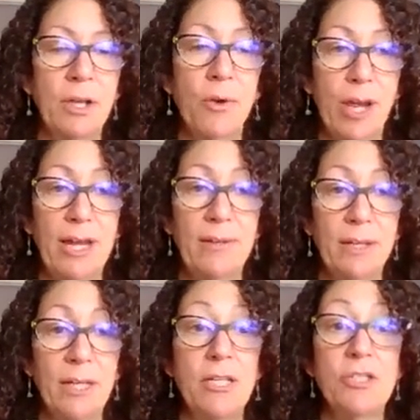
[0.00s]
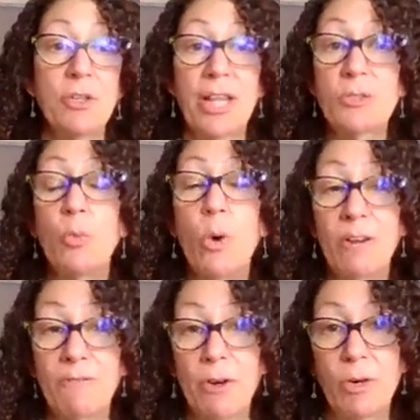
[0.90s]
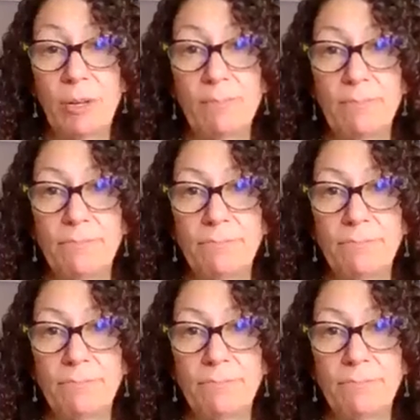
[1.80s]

Okay? So that's one phoneme.